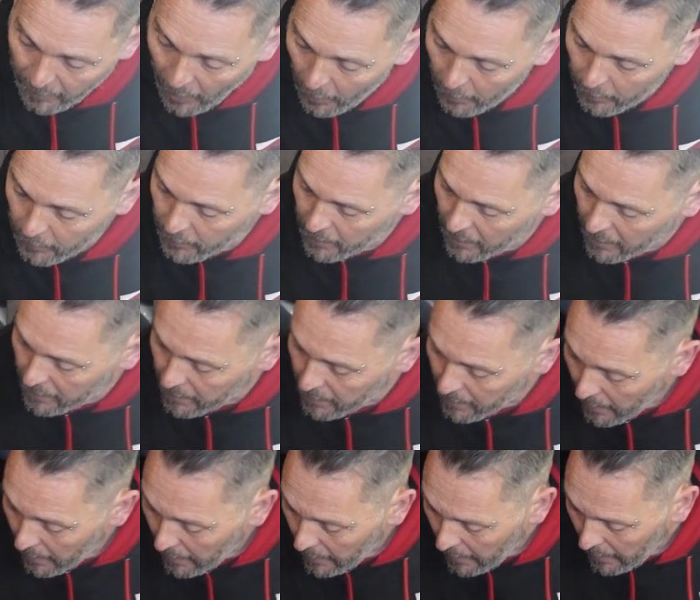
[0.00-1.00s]
your
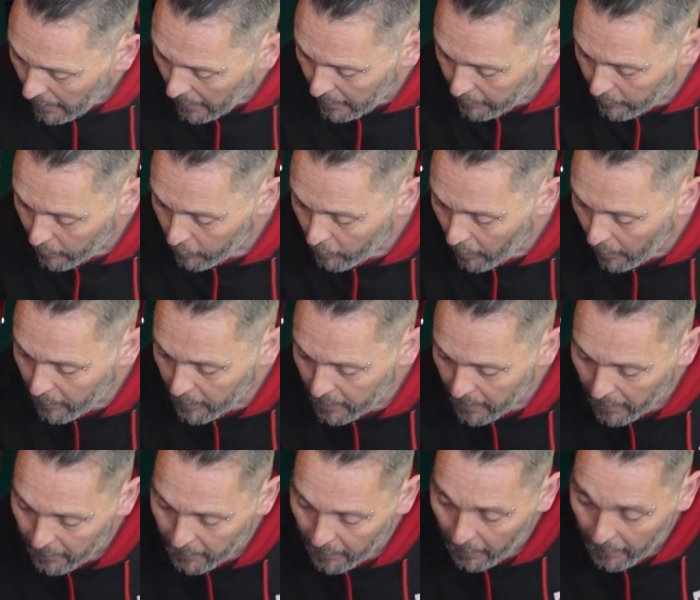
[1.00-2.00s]
hoses, any of your rubbers,
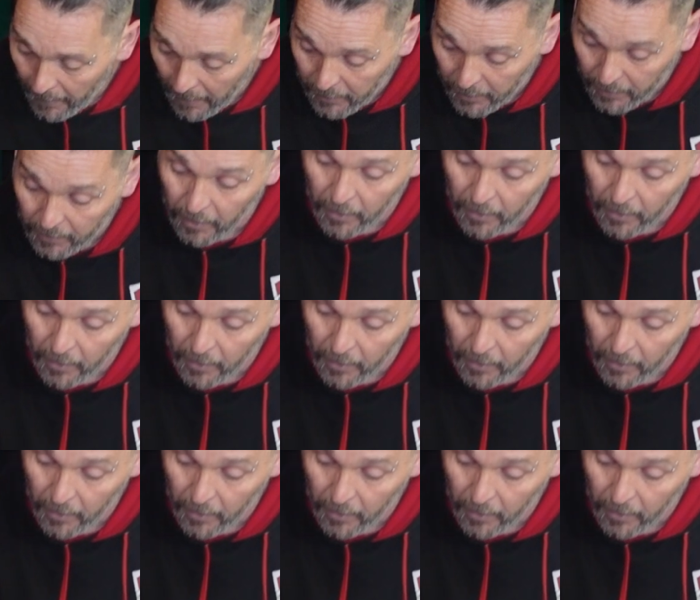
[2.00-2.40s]
anything like that, just